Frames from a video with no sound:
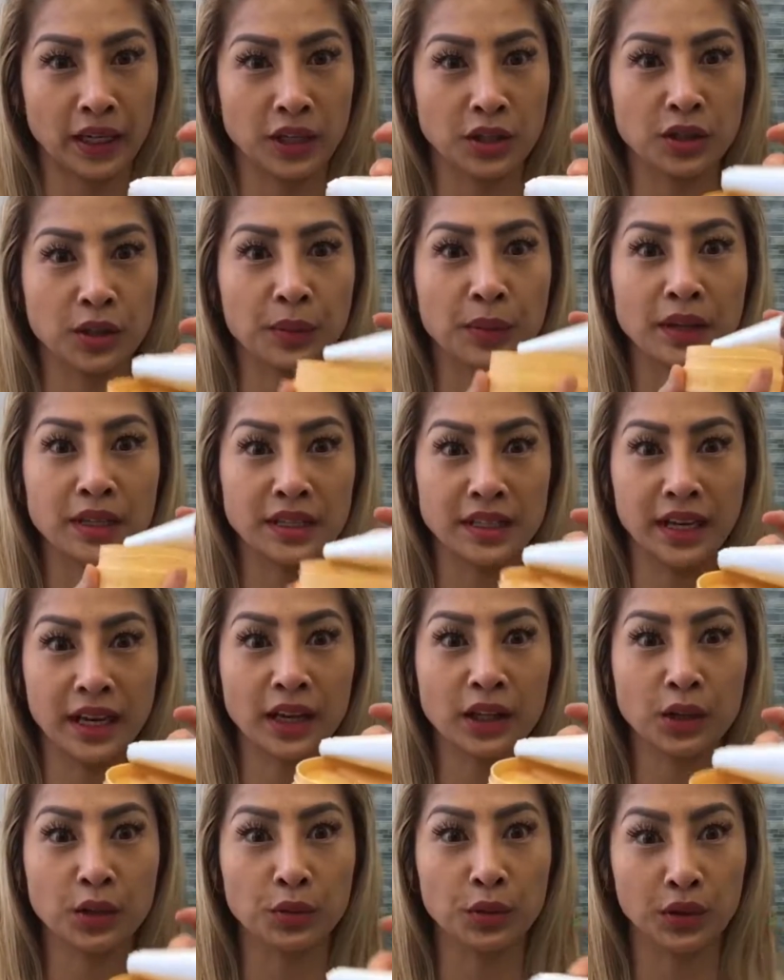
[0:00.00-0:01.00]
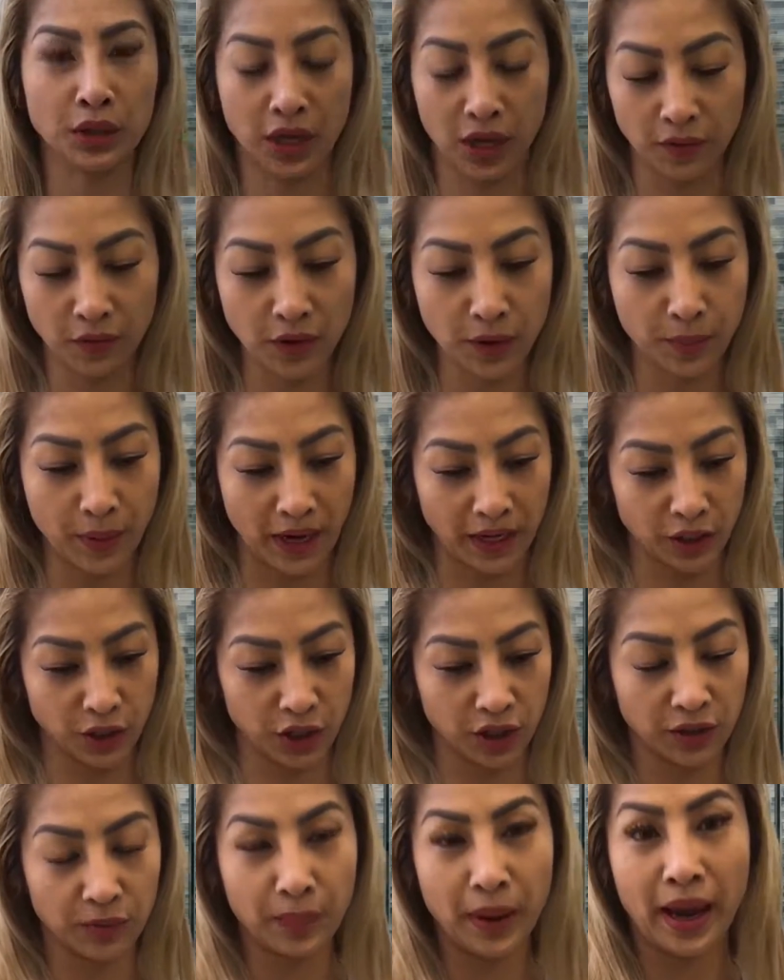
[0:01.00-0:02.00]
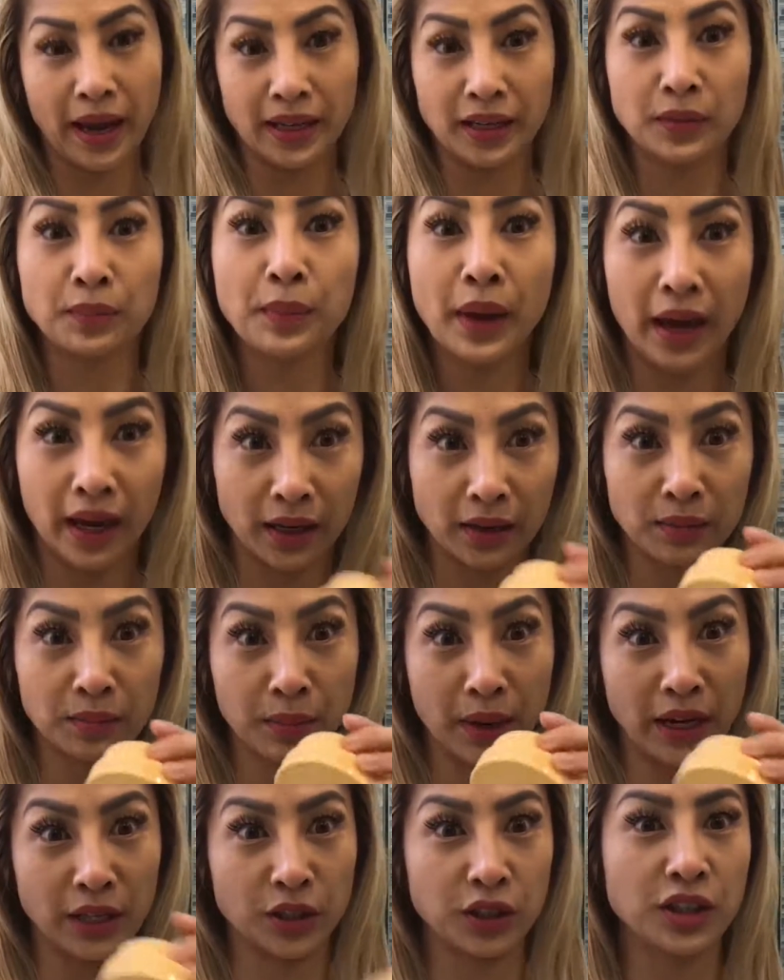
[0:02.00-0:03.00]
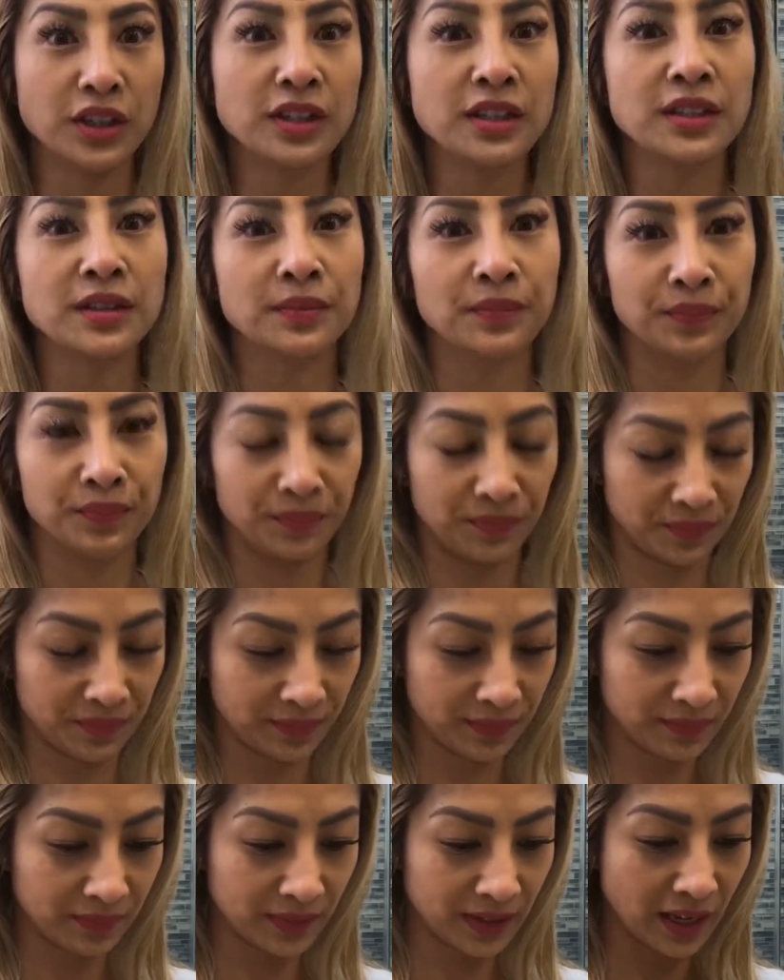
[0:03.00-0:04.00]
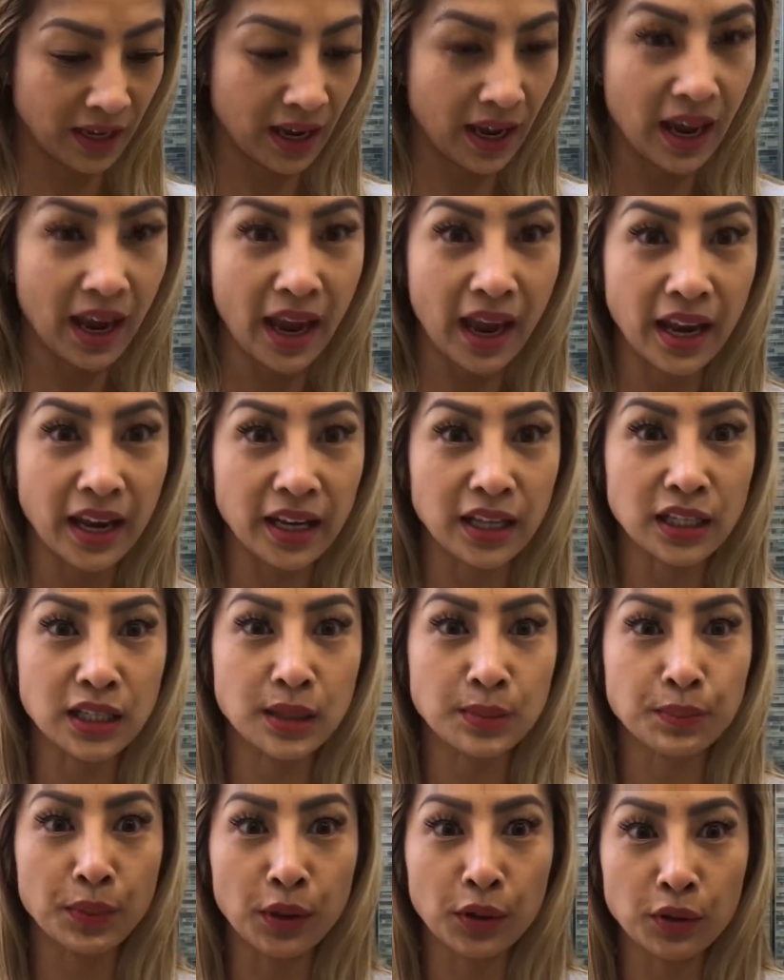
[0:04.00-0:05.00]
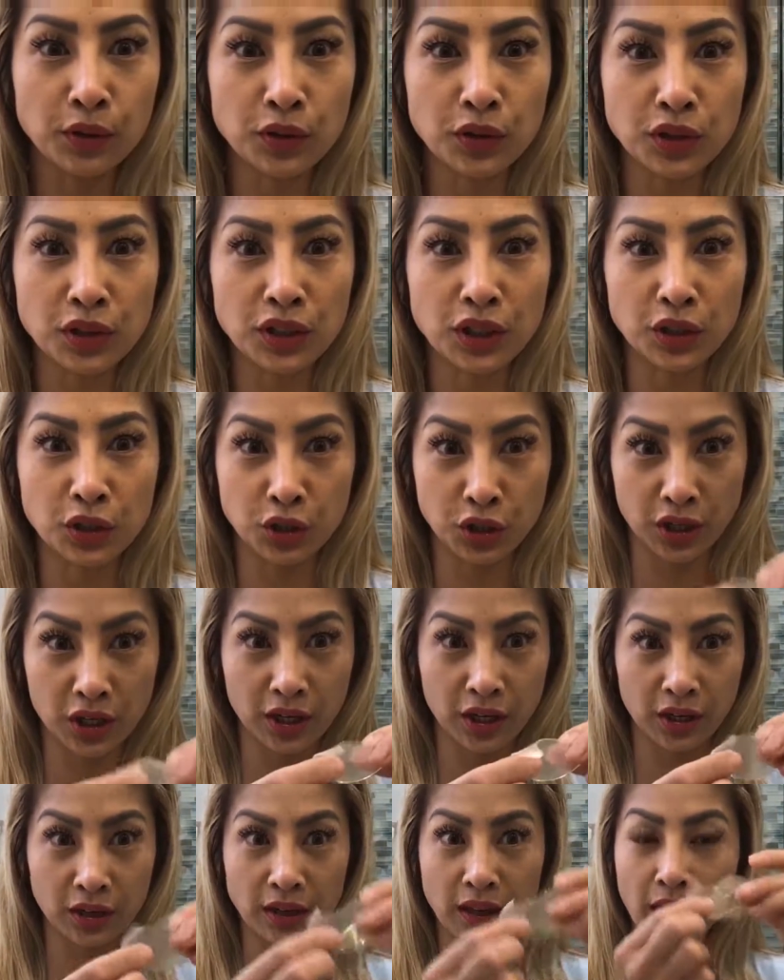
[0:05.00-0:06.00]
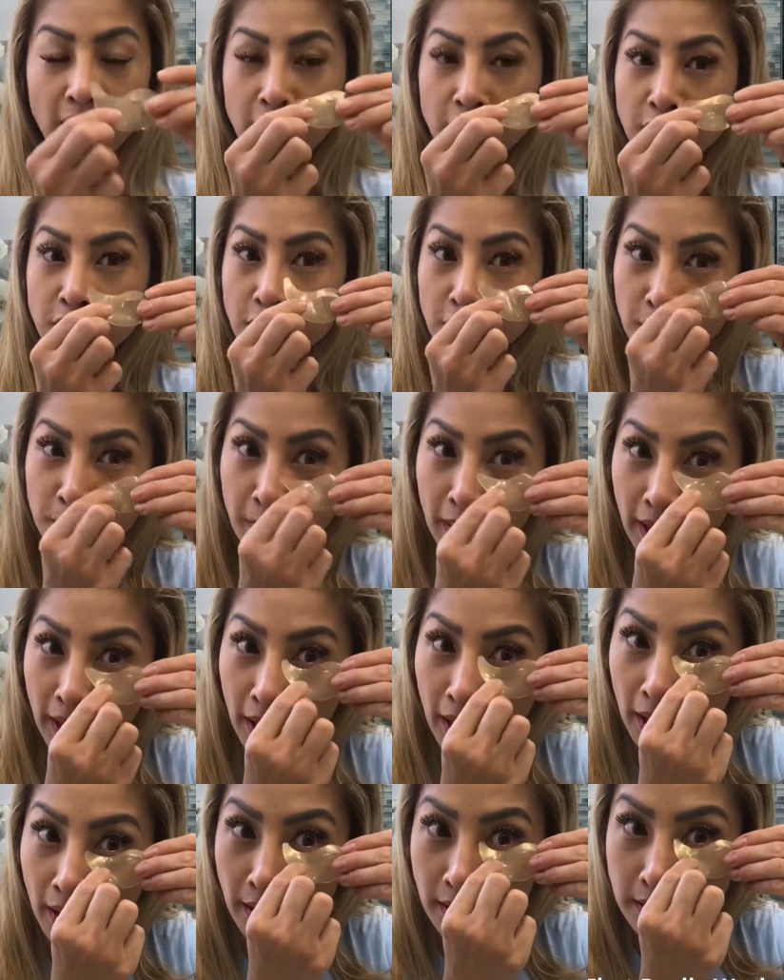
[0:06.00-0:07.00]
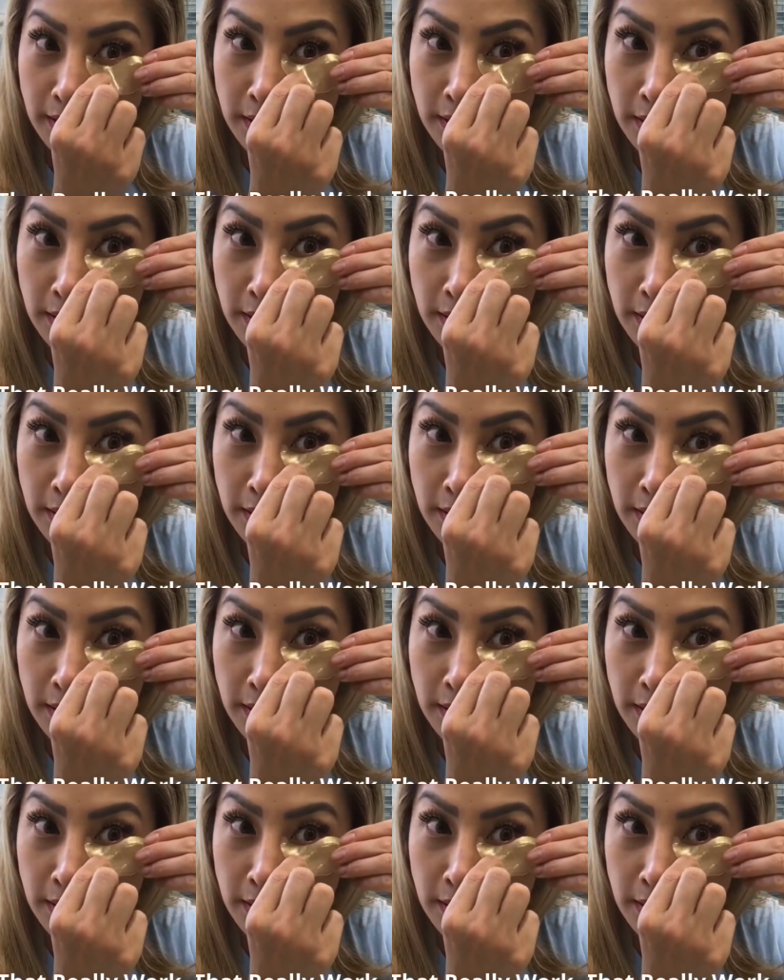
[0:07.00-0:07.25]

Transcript: I'm going to take out the recovery patches and expose the gel under my eyes.